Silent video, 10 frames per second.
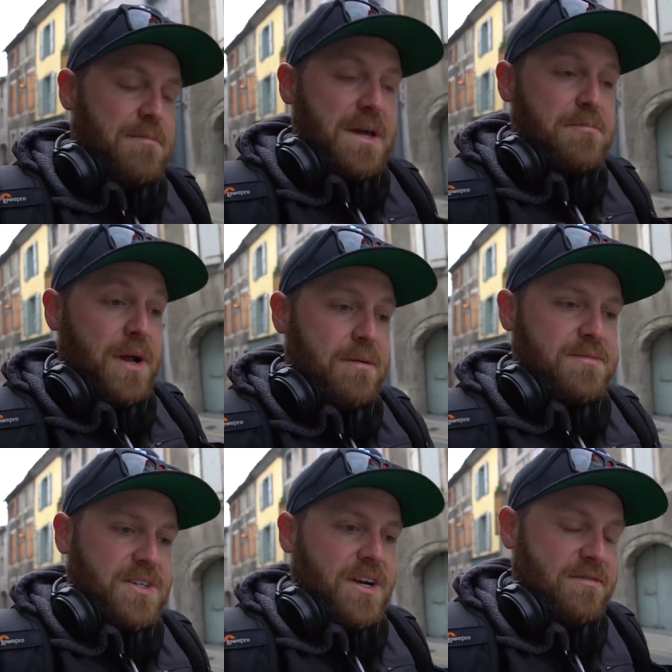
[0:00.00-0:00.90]
Main
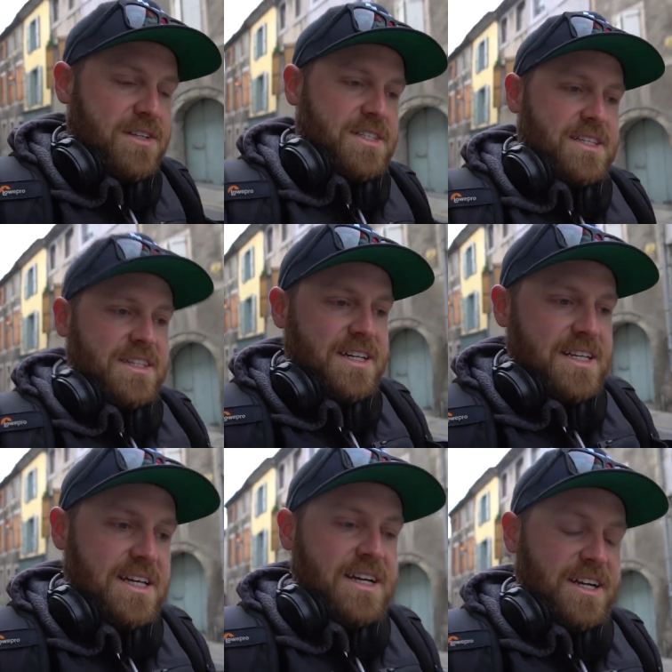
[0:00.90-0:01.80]
problems are obviously
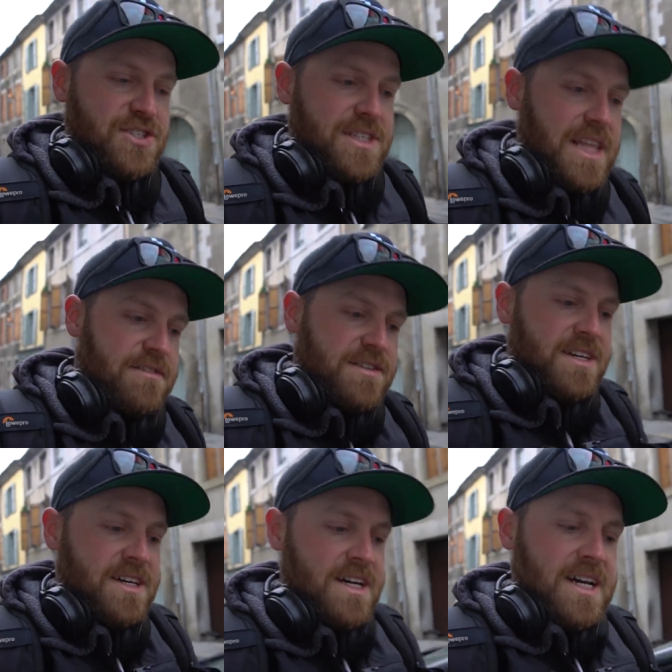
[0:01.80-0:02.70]
that I just
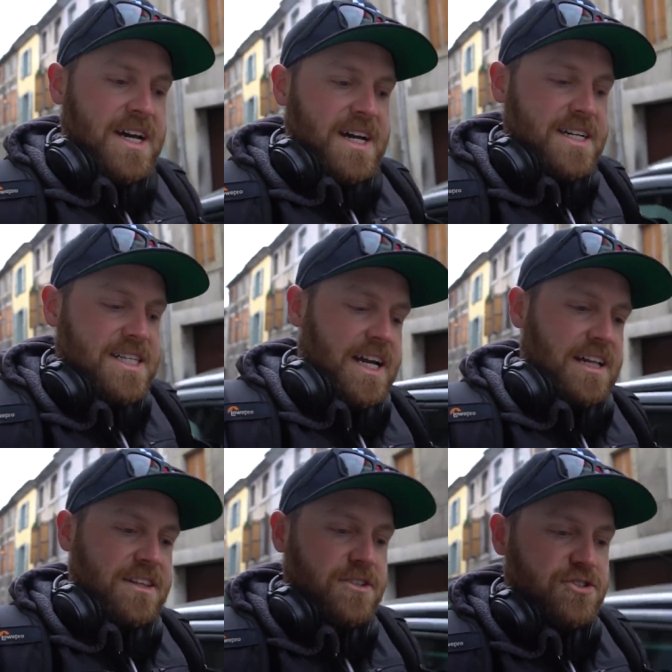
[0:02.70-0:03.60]
left a
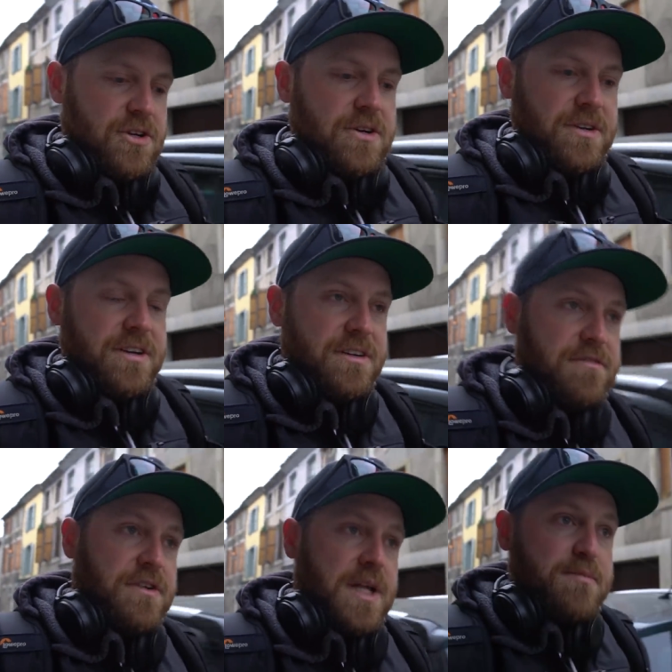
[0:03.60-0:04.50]
tiny little drone in
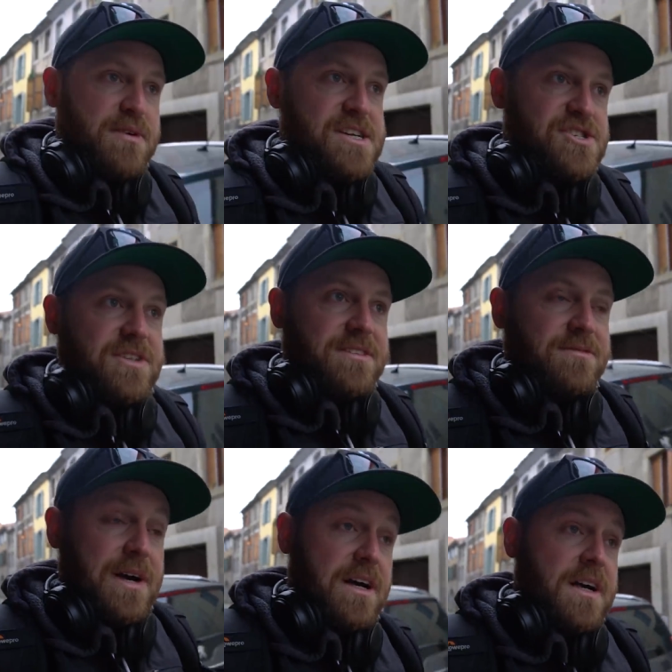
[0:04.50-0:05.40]
full operation.
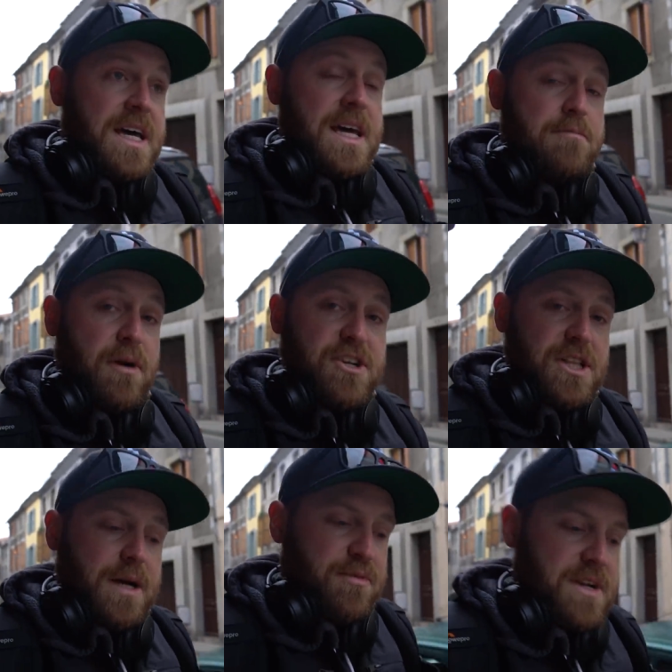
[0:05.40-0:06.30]
Well, in
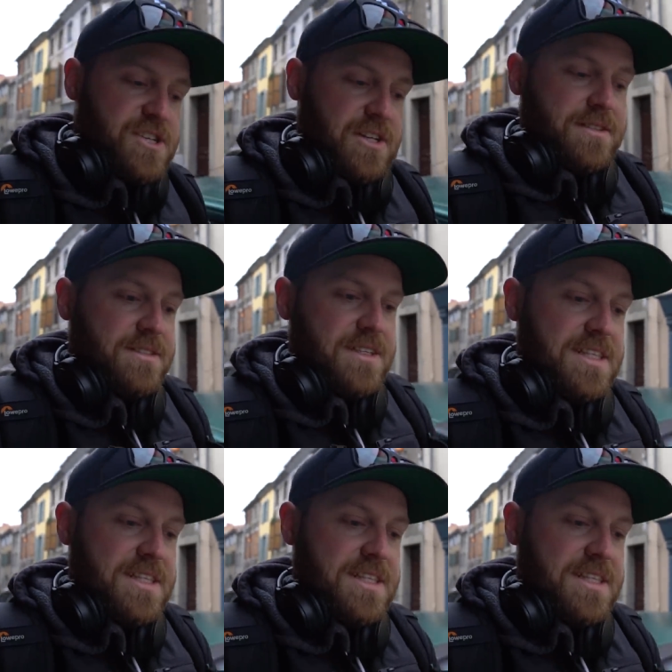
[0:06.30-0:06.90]
partial operation.